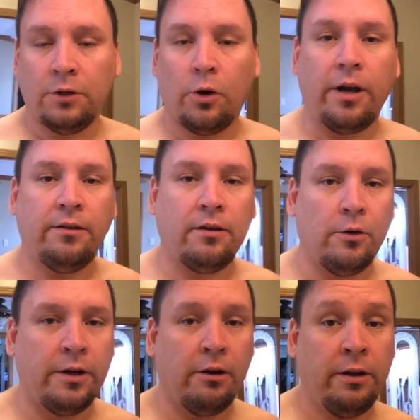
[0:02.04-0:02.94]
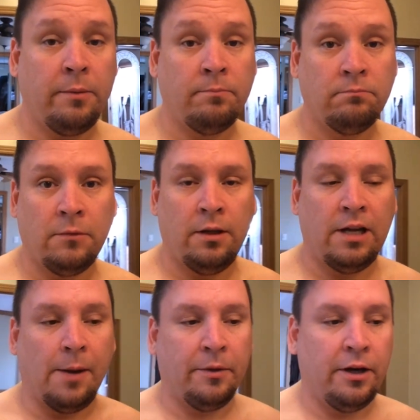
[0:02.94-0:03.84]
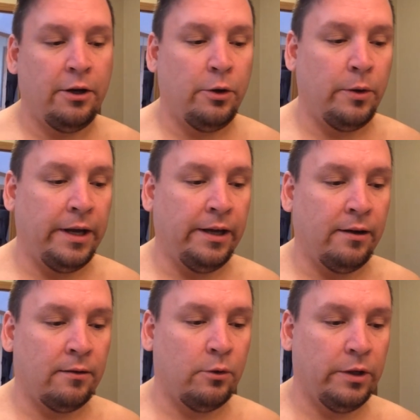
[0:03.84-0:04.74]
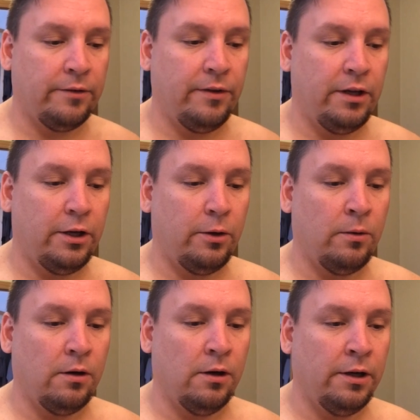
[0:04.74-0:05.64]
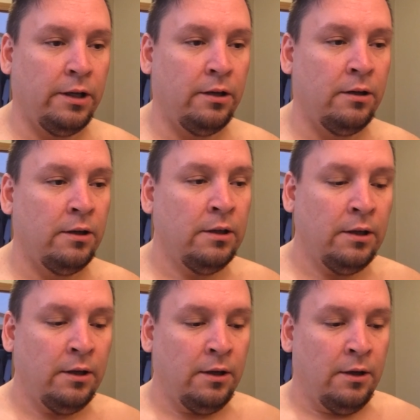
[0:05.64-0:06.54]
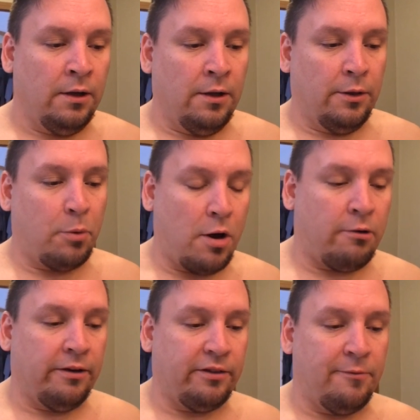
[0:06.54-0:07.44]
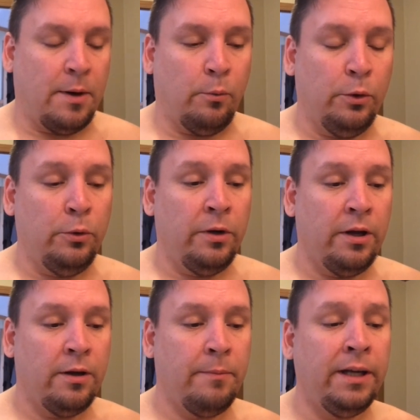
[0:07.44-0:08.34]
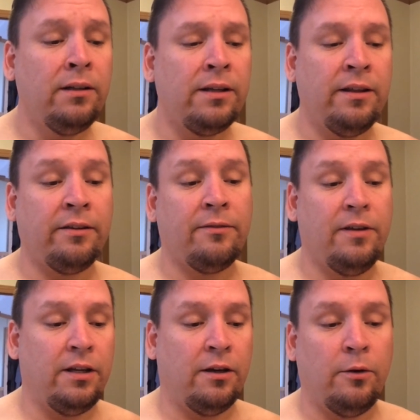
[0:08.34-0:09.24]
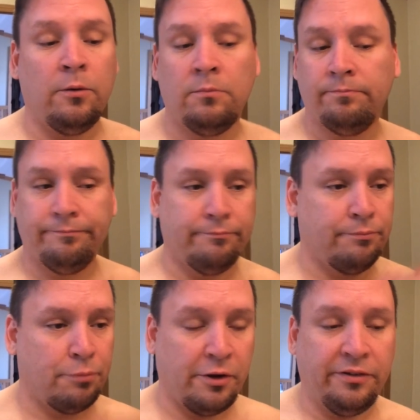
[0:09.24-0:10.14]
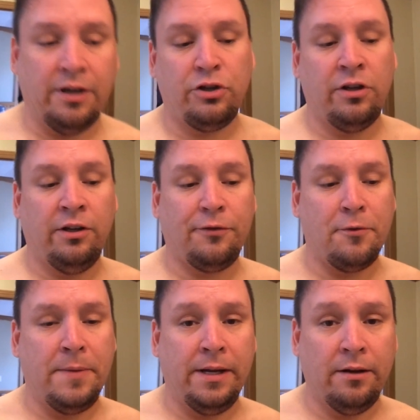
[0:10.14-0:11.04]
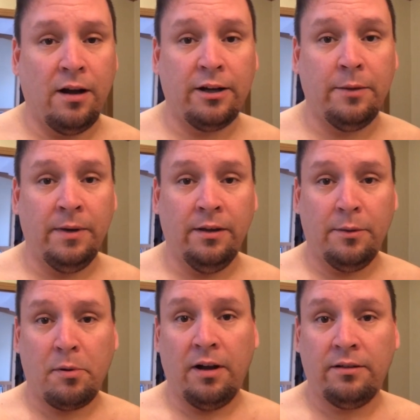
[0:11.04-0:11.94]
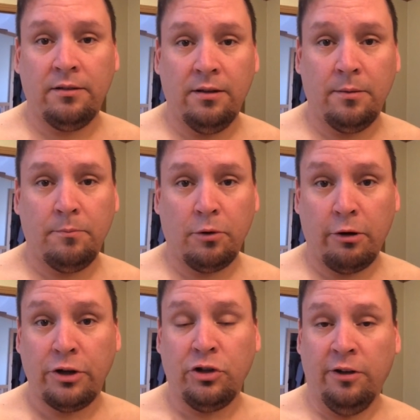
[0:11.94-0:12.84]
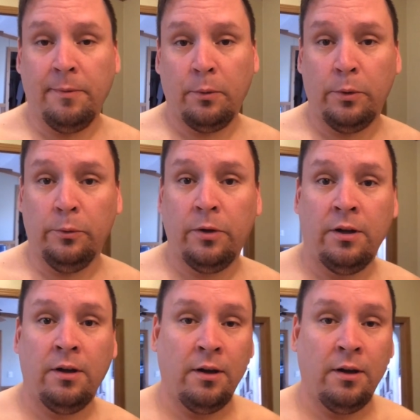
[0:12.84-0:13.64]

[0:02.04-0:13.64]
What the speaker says: Okay, so here I am. I'm going to do a quick video on the progress of my wound. Mainly this video session is for me to document the progression of my wound.